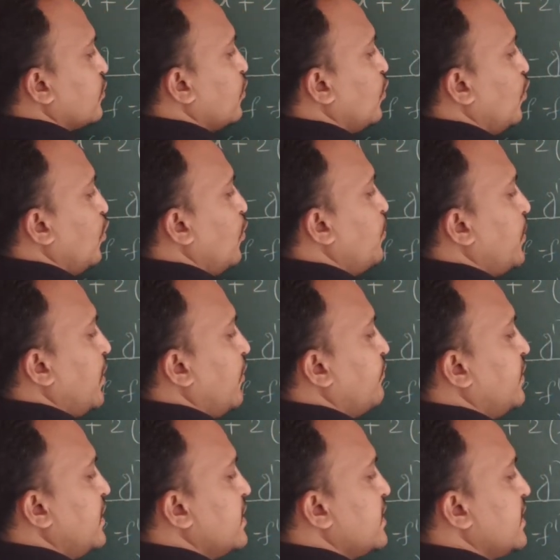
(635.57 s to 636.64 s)
Slope
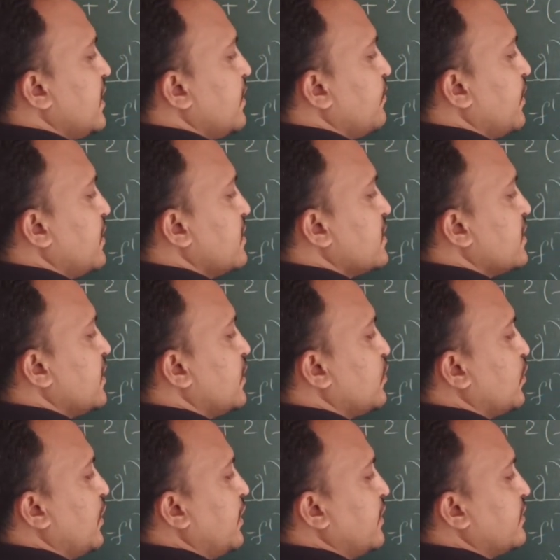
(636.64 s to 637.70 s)
of the C1
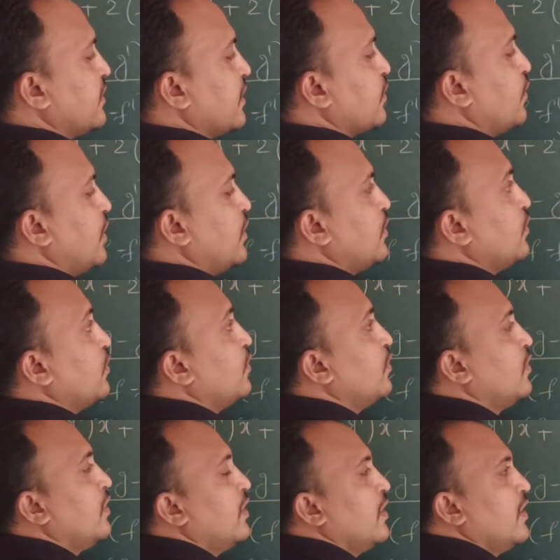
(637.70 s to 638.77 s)
C2 is equal to,
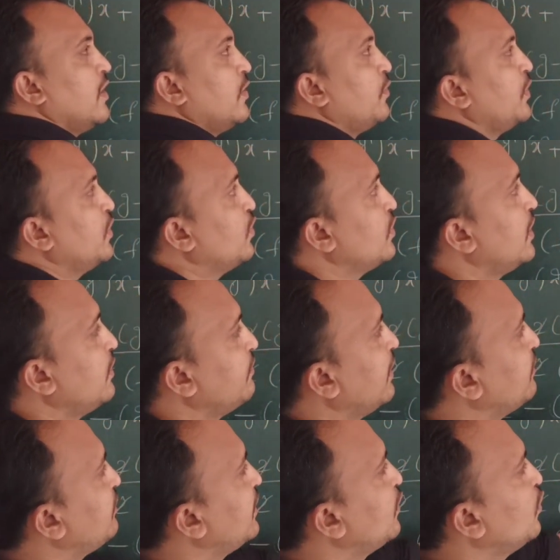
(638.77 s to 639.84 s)
we know that
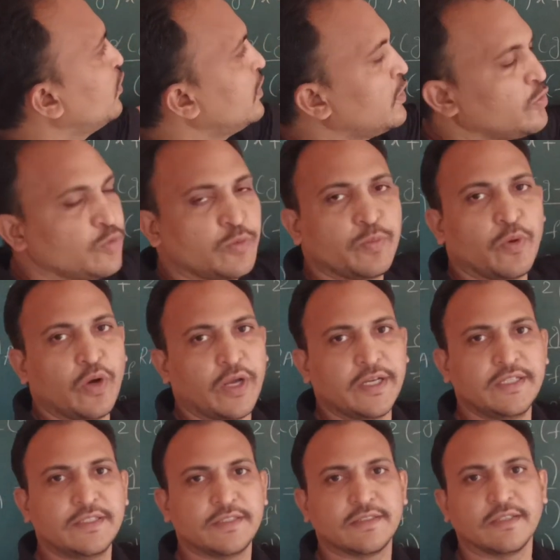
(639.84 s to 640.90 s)
when we know the 2
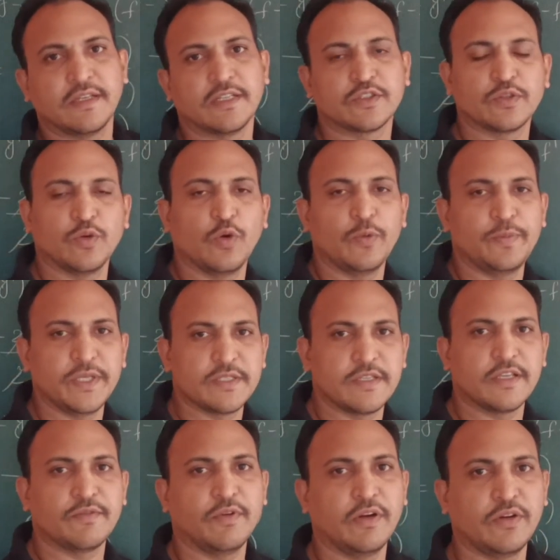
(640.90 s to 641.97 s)
points, slope is
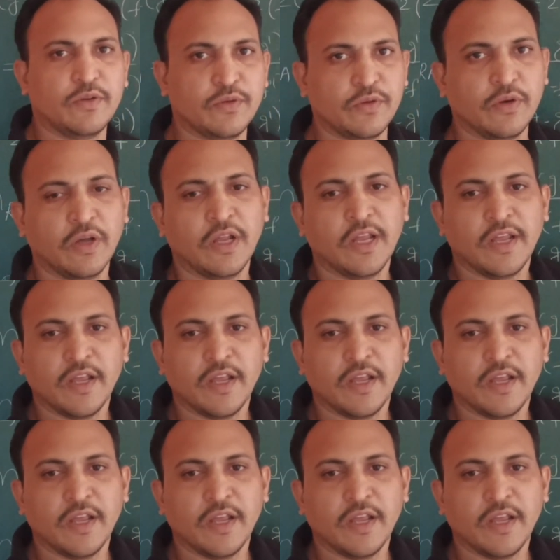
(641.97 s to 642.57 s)
equal to